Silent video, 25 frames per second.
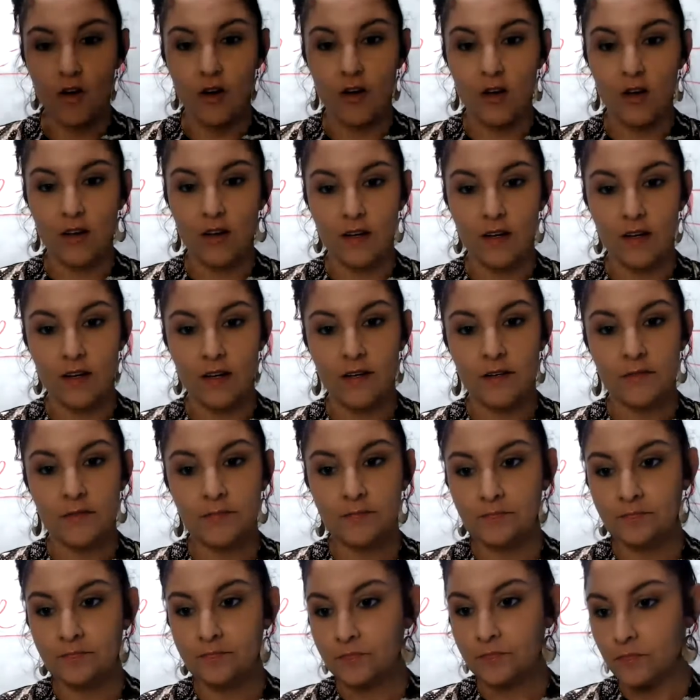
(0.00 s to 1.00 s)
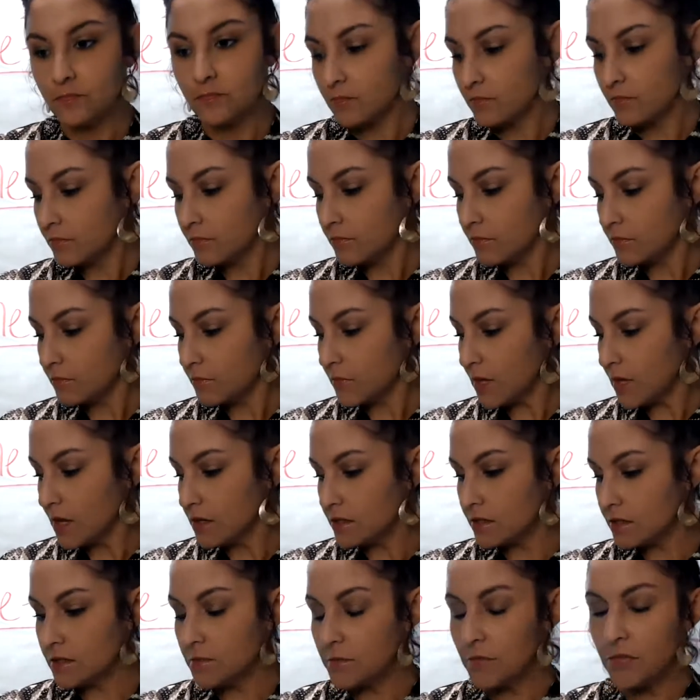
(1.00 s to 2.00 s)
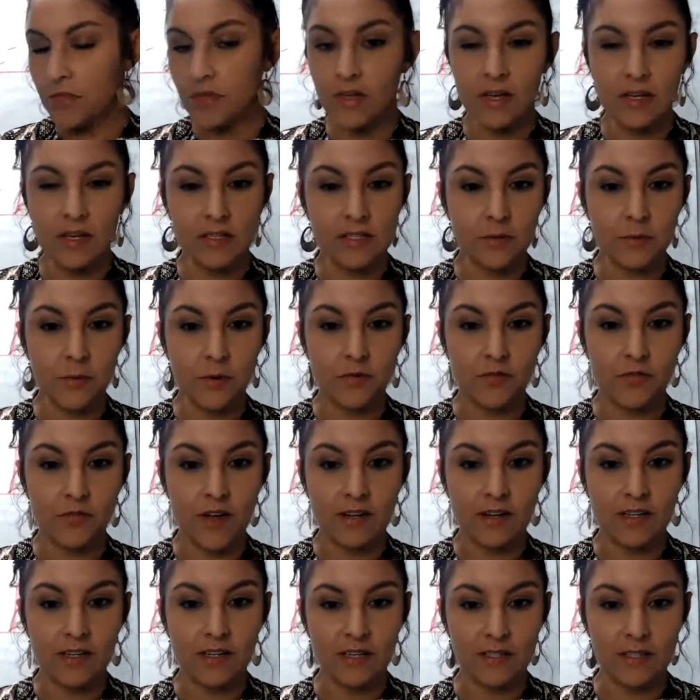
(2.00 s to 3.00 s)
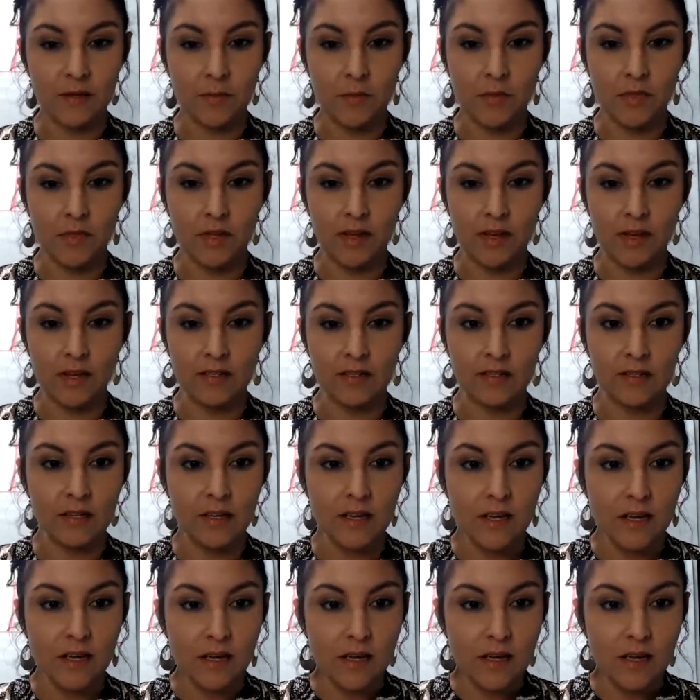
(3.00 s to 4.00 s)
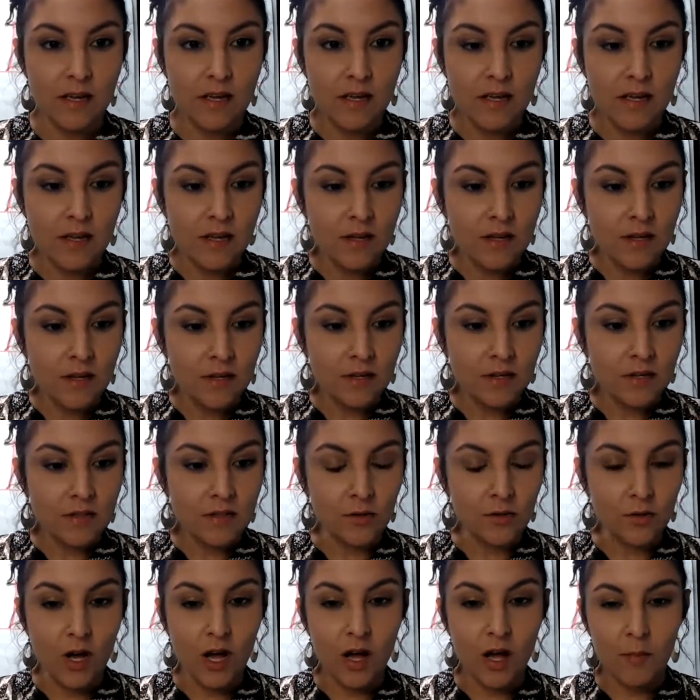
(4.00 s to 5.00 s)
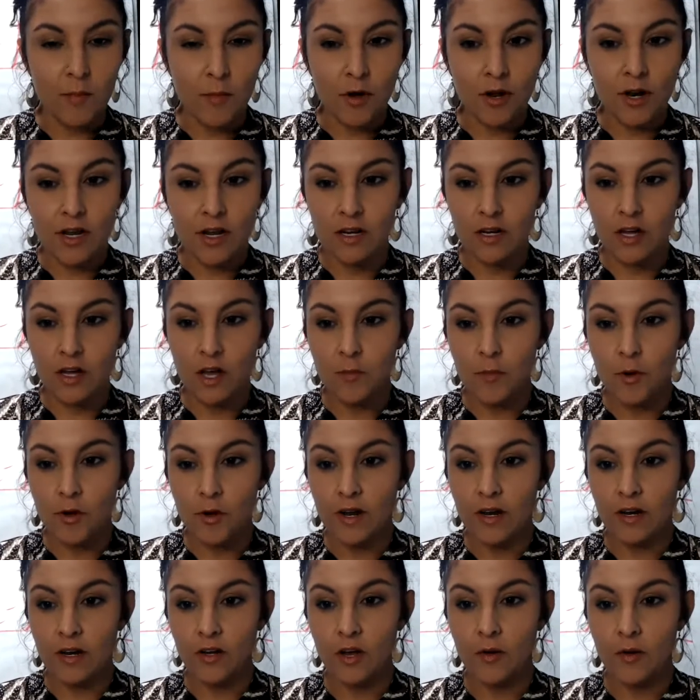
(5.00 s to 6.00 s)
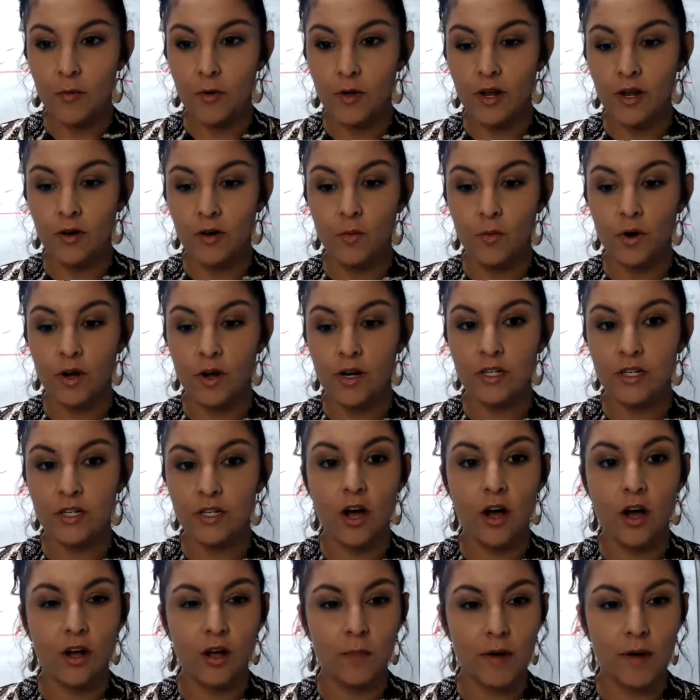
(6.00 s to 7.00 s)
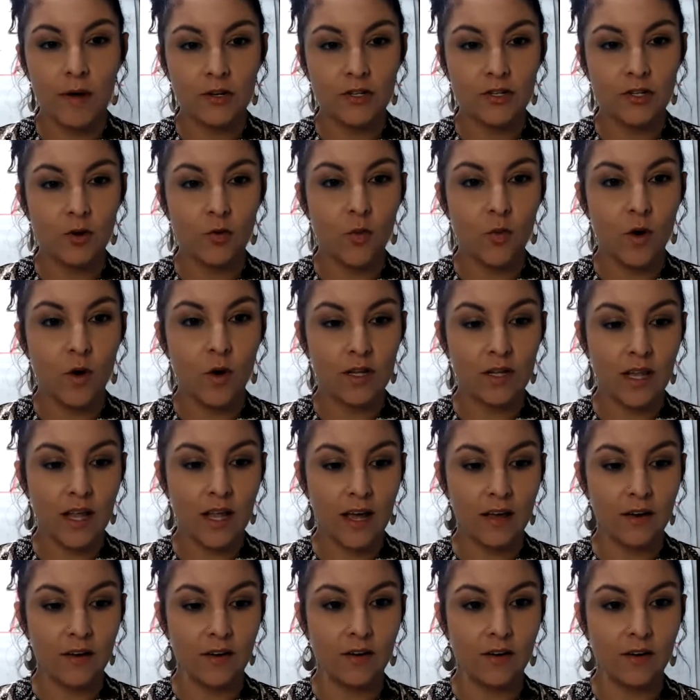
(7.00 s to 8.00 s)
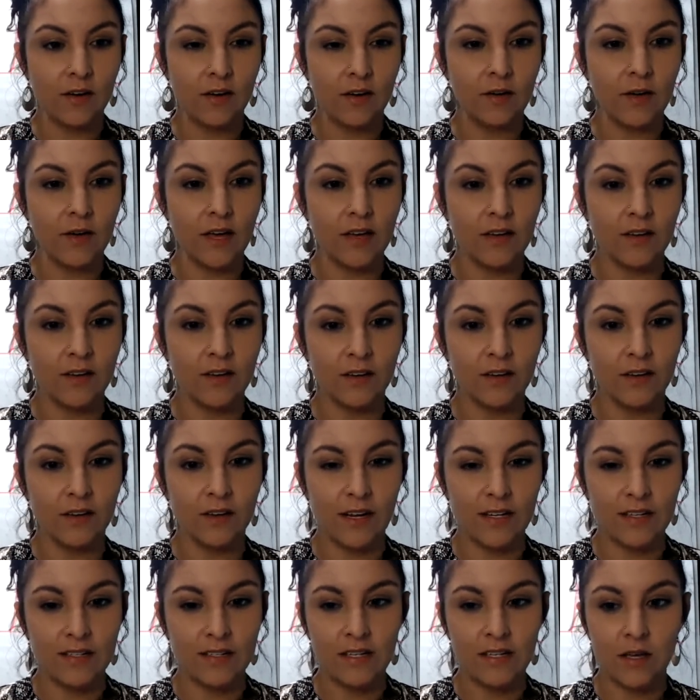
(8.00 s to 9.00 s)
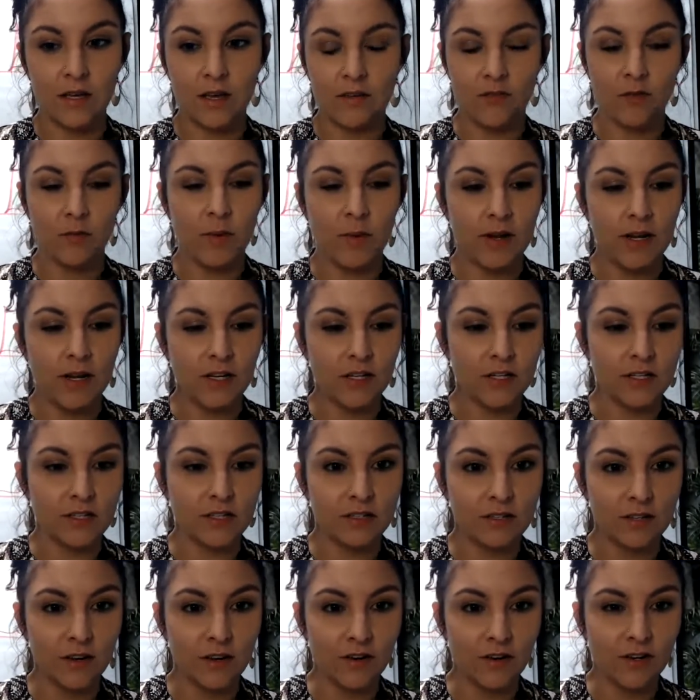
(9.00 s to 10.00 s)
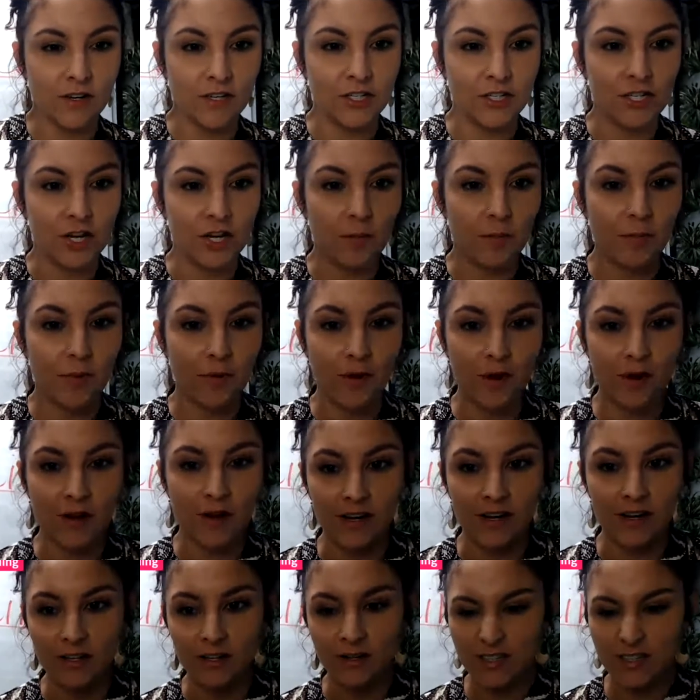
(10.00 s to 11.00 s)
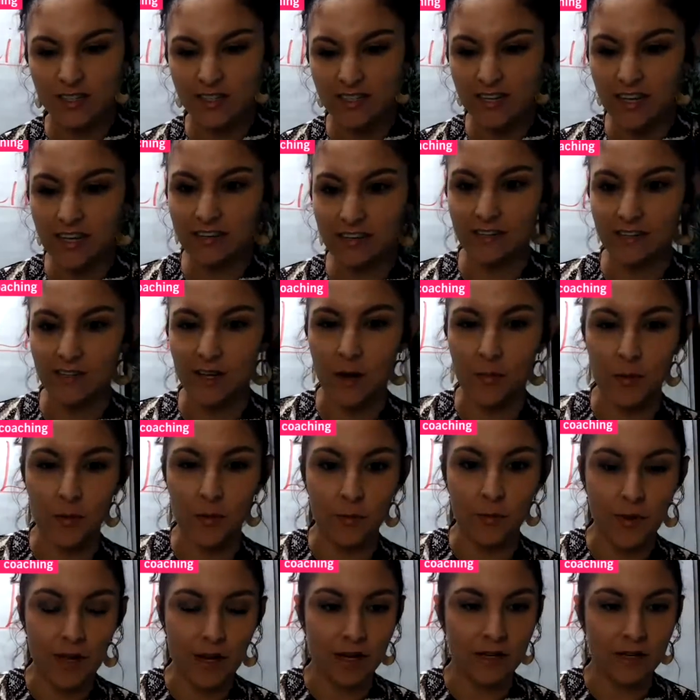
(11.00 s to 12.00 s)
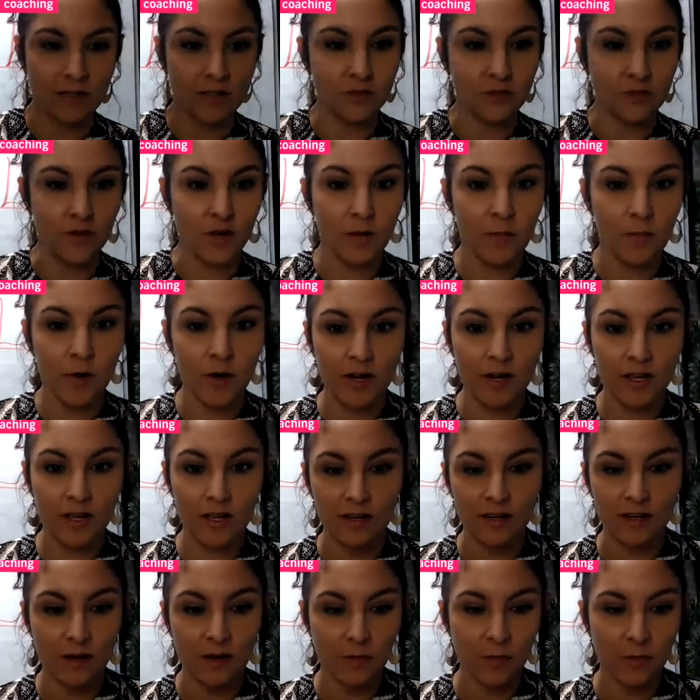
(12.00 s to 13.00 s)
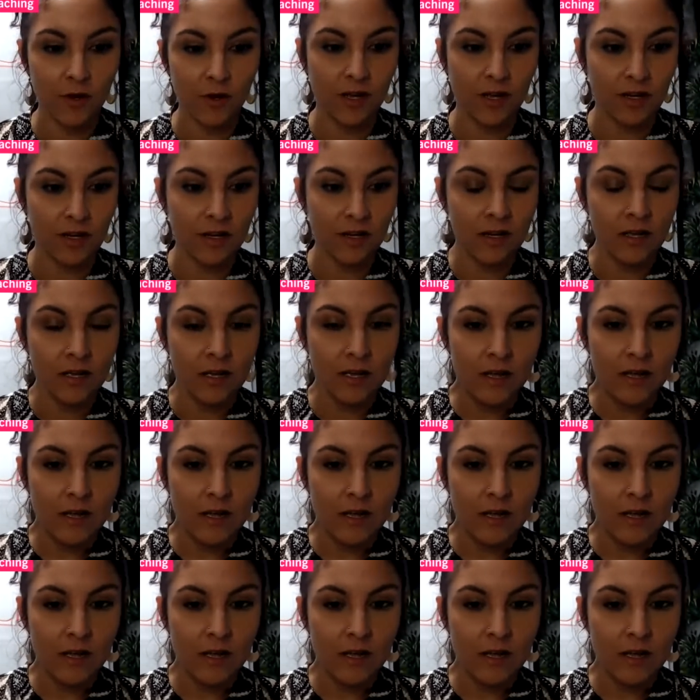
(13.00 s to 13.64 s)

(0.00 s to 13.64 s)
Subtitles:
on some things and perfecting some things. So come on in, come on in, come on in. We're going to talk about your one-liner. Okay, good. I see everybody's starting to jump on. It usually takes a couple minutes. So come on in, come on in.